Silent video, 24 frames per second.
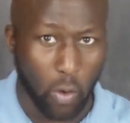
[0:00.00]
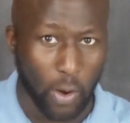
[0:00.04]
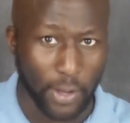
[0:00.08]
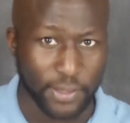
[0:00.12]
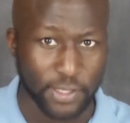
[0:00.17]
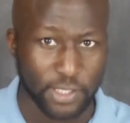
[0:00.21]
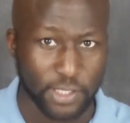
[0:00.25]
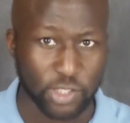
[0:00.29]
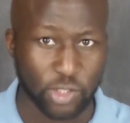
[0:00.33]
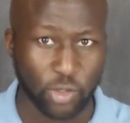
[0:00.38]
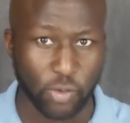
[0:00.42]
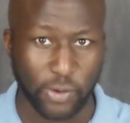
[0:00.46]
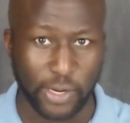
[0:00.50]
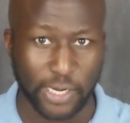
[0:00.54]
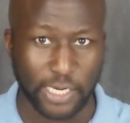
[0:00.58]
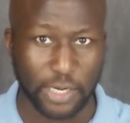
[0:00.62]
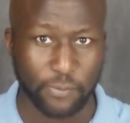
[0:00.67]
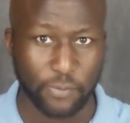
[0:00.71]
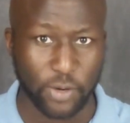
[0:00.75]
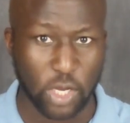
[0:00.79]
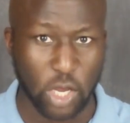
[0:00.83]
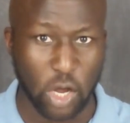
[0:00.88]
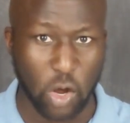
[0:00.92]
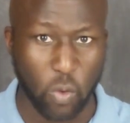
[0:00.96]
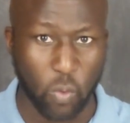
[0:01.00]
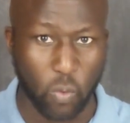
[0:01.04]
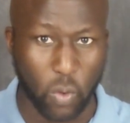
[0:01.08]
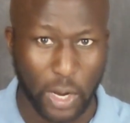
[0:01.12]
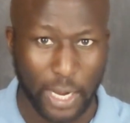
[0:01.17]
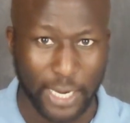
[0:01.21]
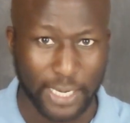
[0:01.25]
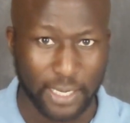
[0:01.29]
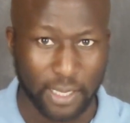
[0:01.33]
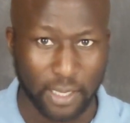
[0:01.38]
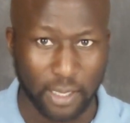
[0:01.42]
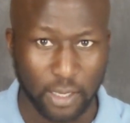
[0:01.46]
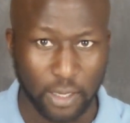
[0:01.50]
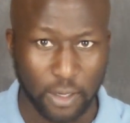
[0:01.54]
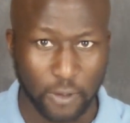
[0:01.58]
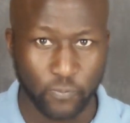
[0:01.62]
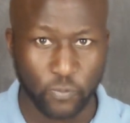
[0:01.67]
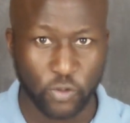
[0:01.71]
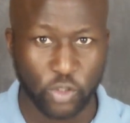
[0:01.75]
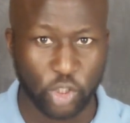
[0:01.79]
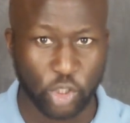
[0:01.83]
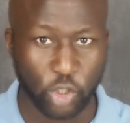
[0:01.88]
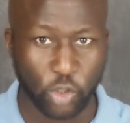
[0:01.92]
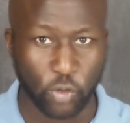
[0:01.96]
on the screen. Here we go. One,
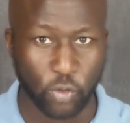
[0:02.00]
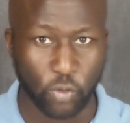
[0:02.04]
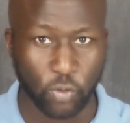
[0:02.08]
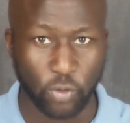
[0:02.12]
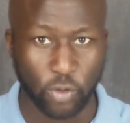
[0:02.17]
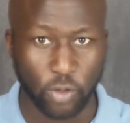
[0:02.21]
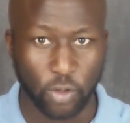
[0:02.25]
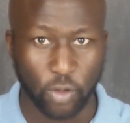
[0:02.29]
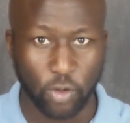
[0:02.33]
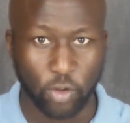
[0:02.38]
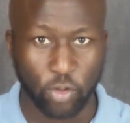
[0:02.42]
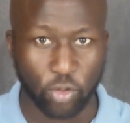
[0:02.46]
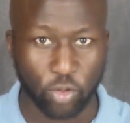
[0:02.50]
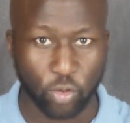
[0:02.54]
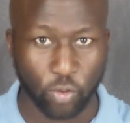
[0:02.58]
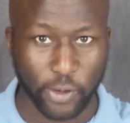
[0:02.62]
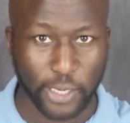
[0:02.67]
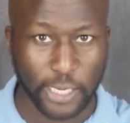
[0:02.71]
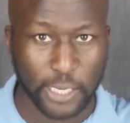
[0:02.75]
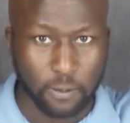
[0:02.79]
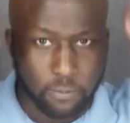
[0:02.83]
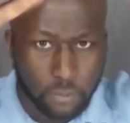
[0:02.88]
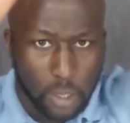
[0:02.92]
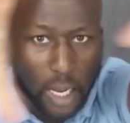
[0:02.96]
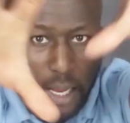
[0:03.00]
two, three.